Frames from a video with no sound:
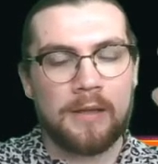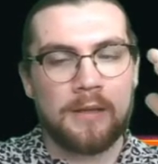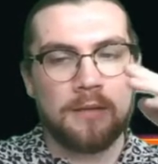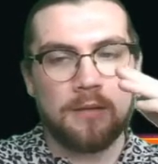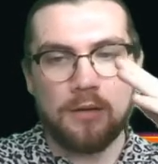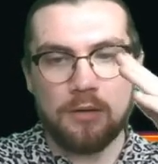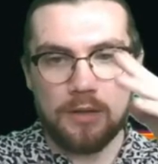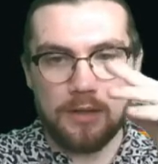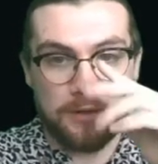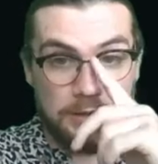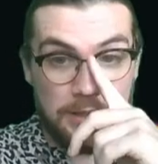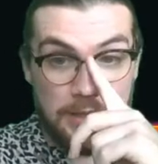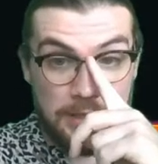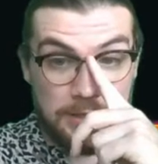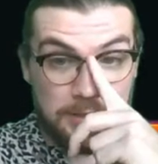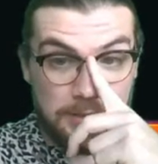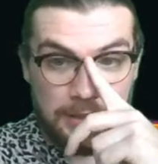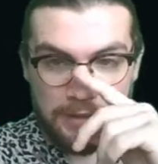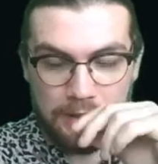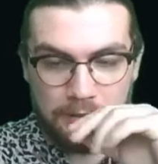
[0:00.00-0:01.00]
Okay, so let's
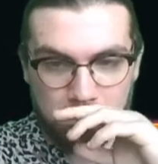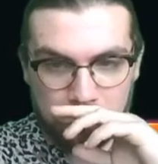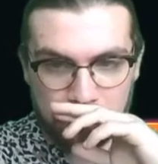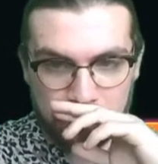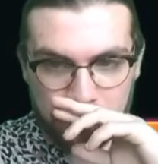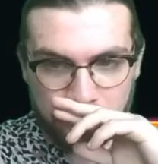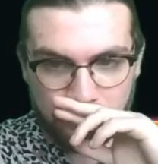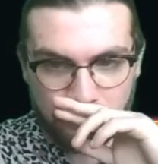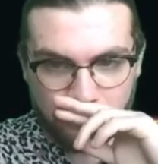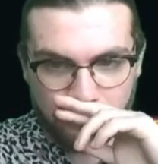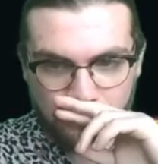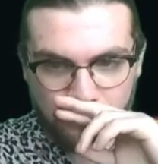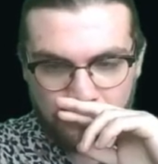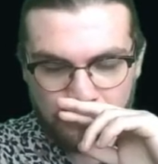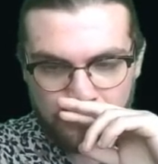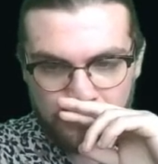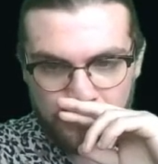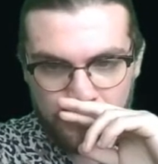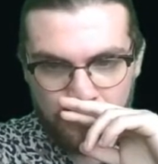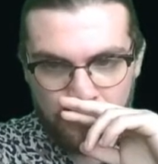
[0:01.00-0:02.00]
think.
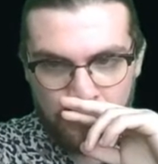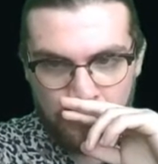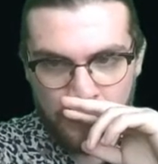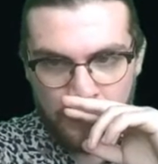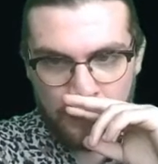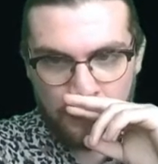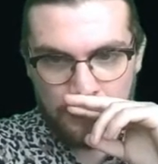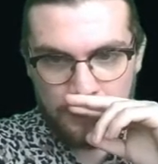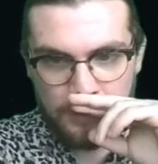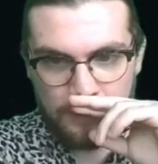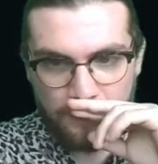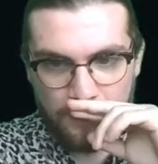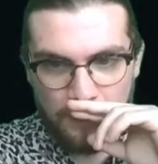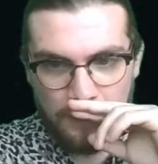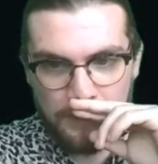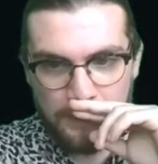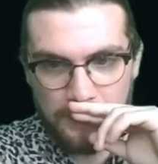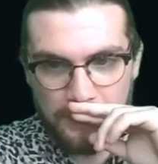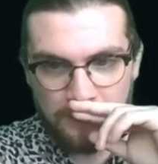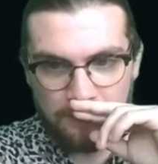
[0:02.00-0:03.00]

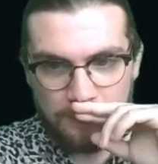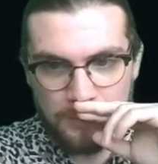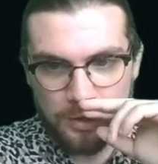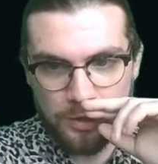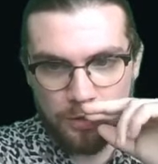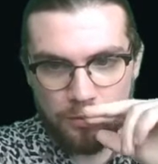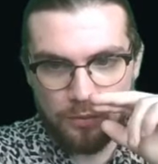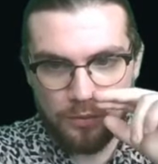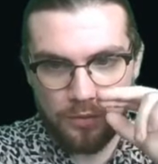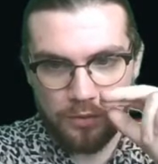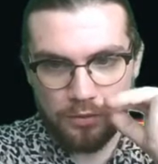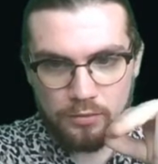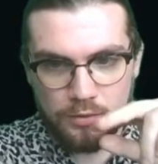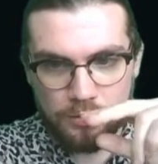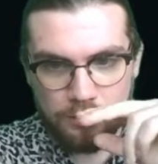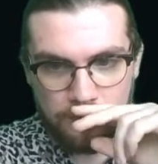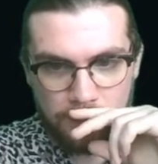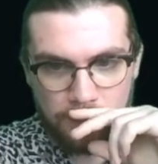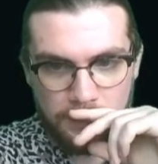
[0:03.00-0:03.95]
Teferi can give me 2 loots.